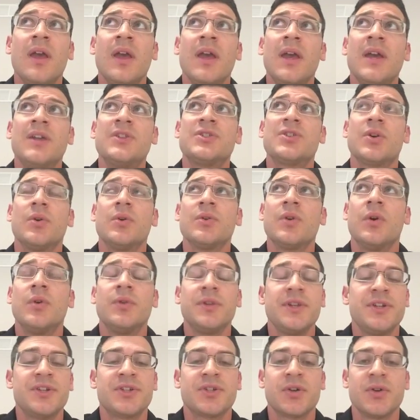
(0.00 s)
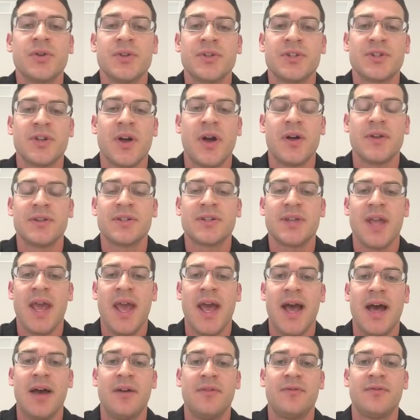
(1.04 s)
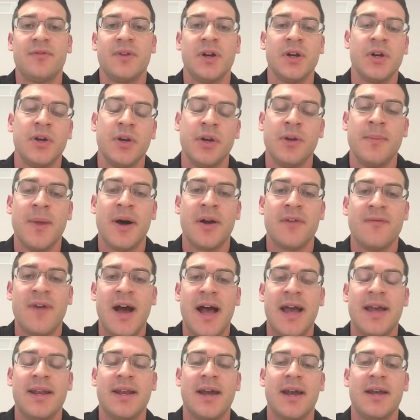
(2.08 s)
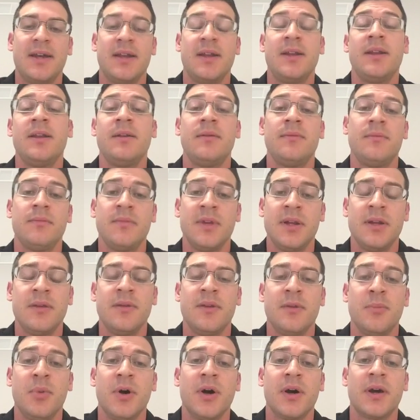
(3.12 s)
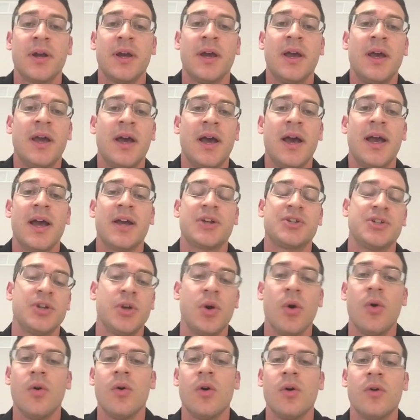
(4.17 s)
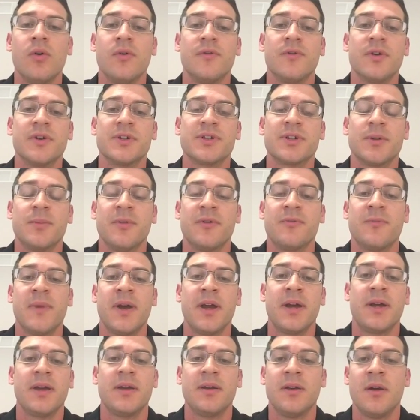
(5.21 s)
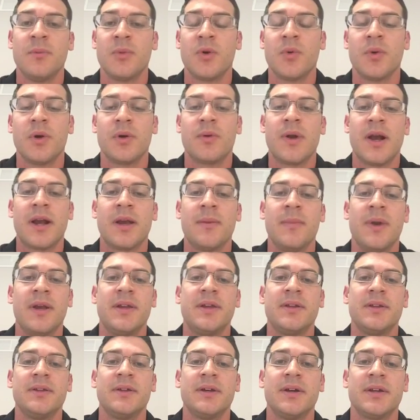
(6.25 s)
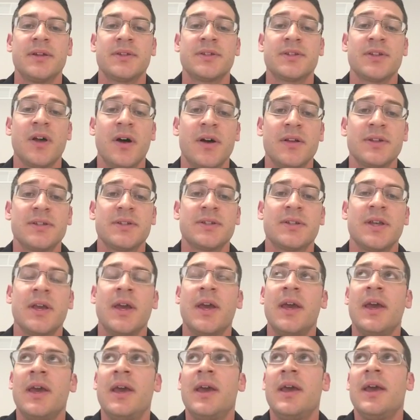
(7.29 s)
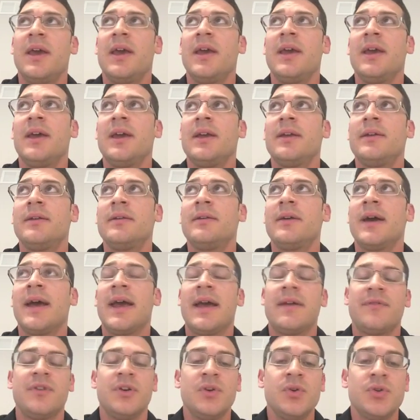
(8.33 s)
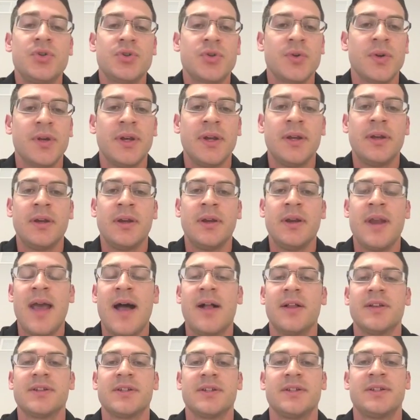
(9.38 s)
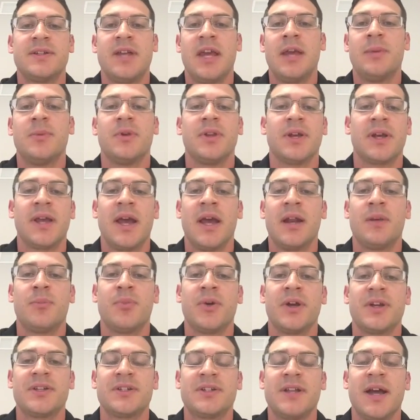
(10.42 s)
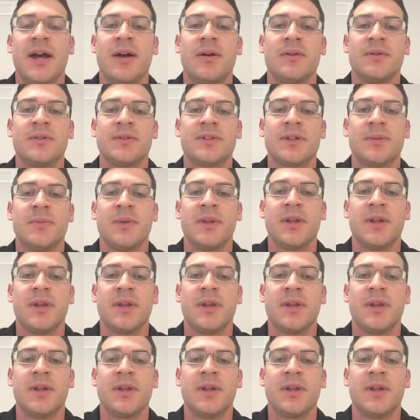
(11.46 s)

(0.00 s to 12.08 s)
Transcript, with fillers: And so only certain salts have a good amount of iodine. And in, in the book, I actually go over some of my number one recommended uh, salts and I have a nutrient analysis table that kind of breaks down some of